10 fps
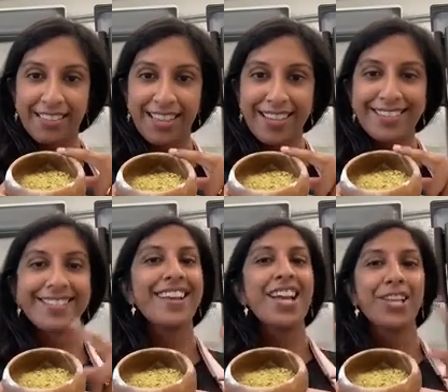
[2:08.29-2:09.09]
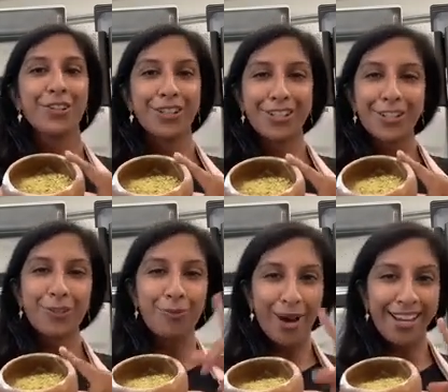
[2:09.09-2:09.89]
like this.
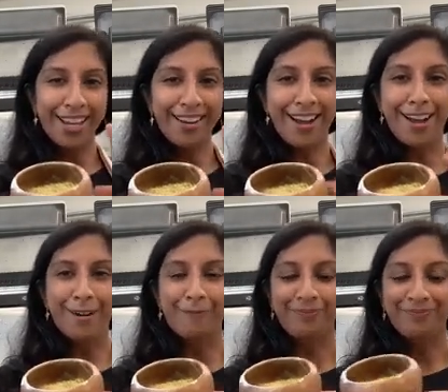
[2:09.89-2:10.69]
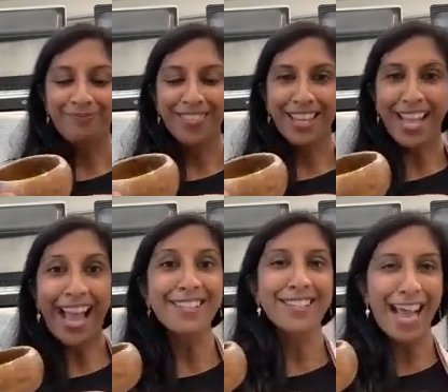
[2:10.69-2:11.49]
You'll want it
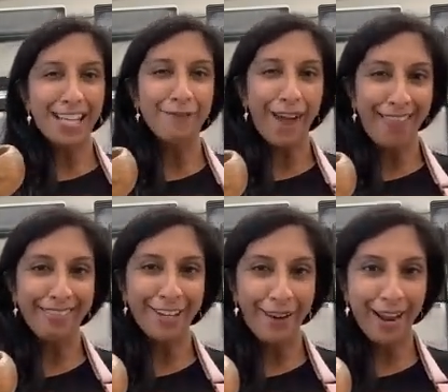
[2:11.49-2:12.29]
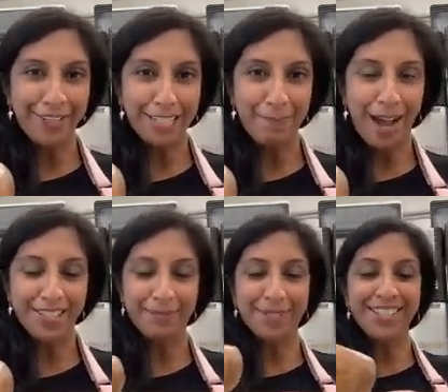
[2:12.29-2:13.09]
as finely ground as
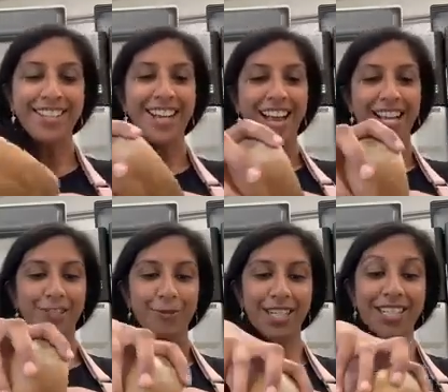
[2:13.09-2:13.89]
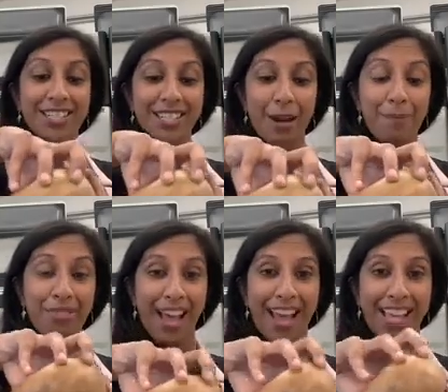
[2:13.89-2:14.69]
possible. And so we're gonna
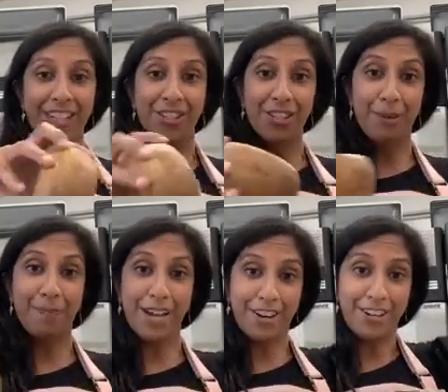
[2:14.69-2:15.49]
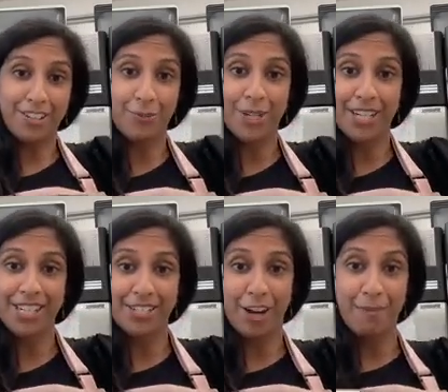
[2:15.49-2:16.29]
dump that into the butter. So we're
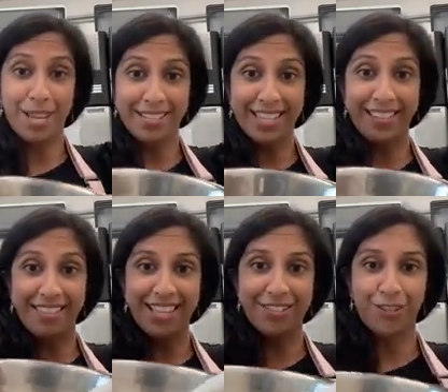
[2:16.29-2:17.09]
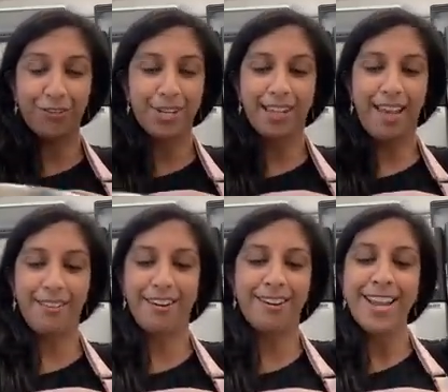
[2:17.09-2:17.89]
gonna start mixing these two
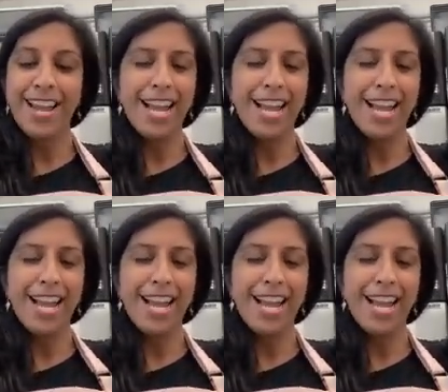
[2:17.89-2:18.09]
together.